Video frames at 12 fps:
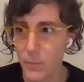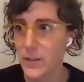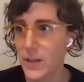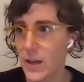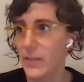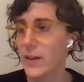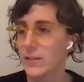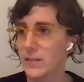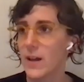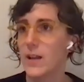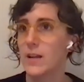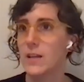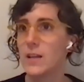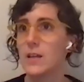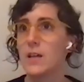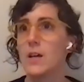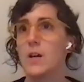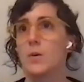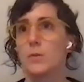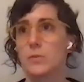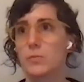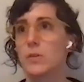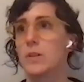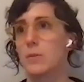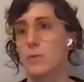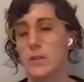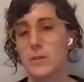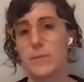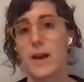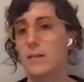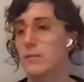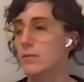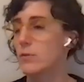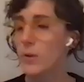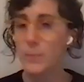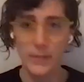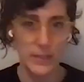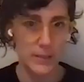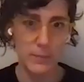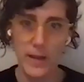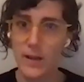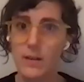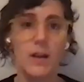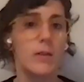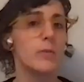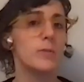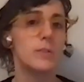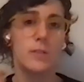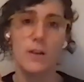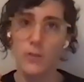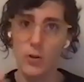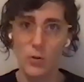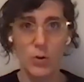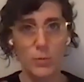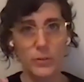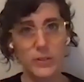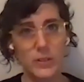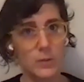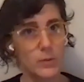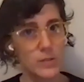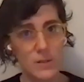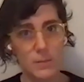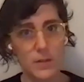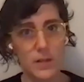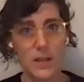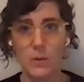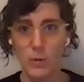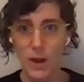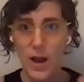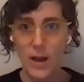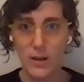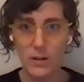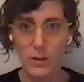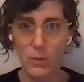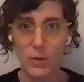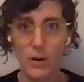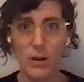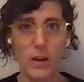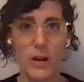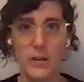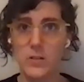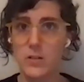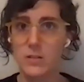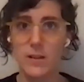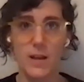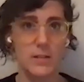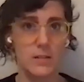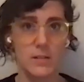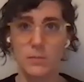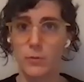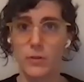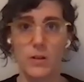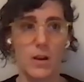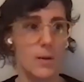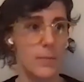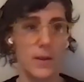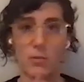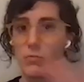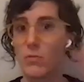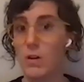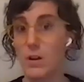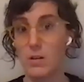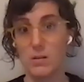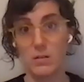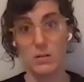But yeah, the anxiety was really, really bad, crippling bad. I would just have a normal dinner with somebody and out of nowhere, I just had to sprint up and run